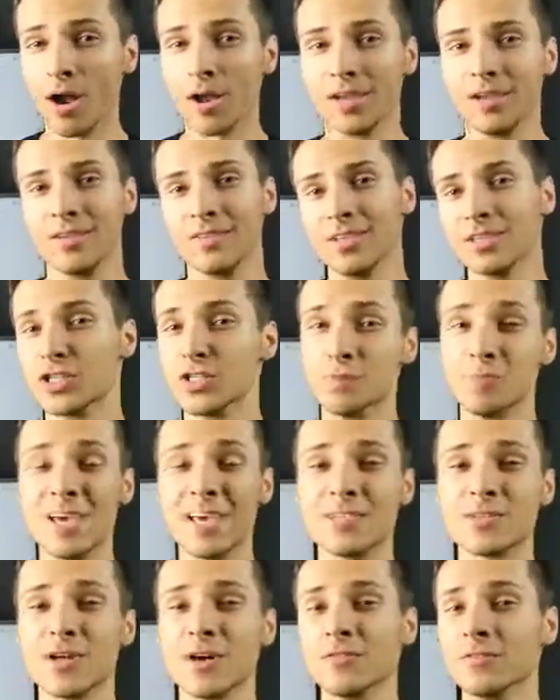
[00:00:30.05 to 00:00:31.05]
And this is
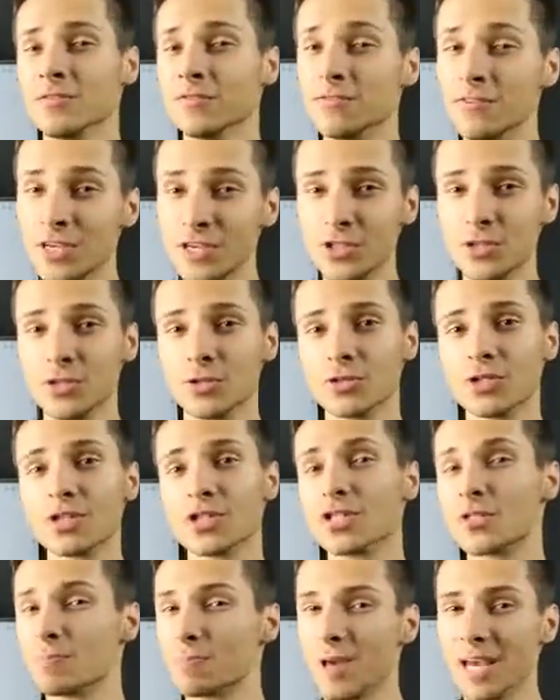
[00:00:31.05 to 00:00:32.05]
based off of features,
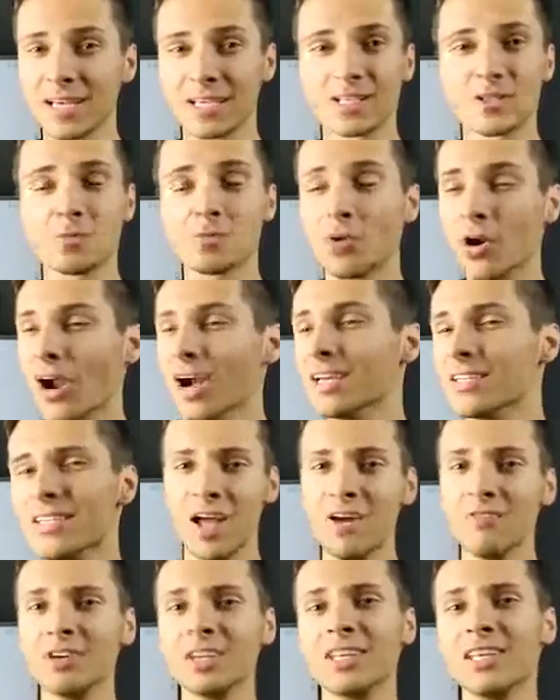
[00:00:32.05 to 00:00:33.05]
specs,
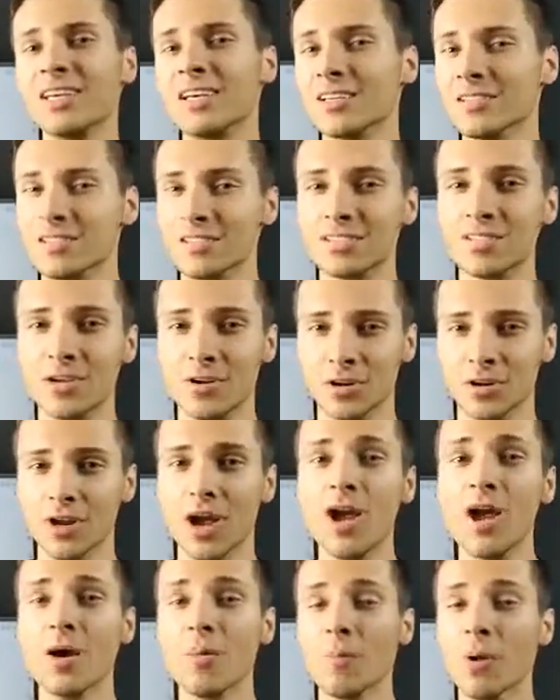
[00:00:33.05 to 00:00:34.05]
price, everything considered.